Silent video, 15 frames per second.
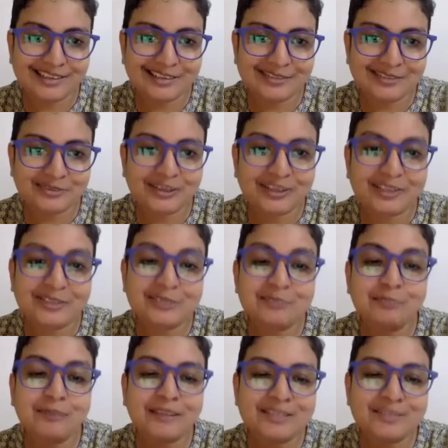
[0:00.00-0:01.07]
If you get the
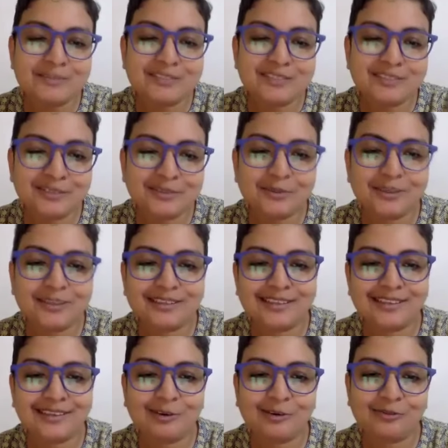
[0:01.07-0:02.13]
pet specific one,
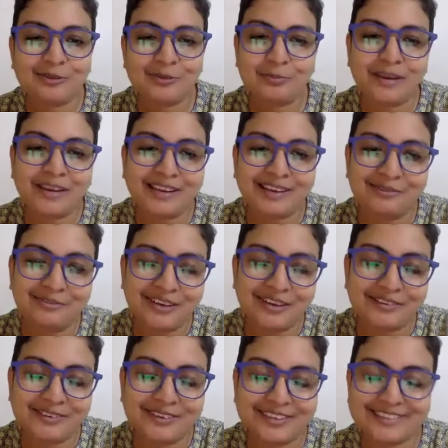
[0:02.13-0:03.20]
then they're often bacon
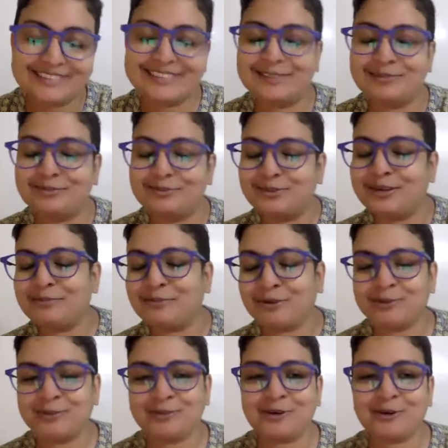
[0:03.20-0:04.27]
flavored and stuff. So I'm
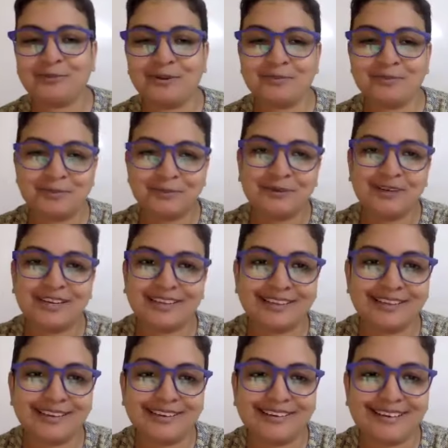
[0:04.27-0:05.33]
not sure how many people like
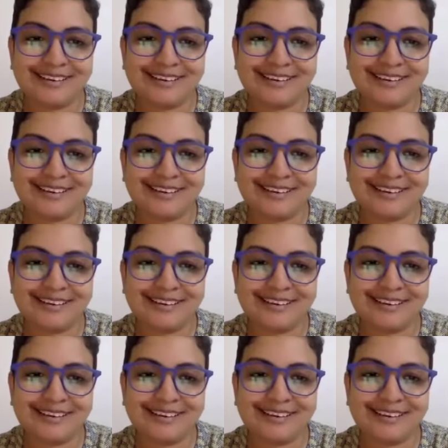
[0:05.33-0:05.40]
that.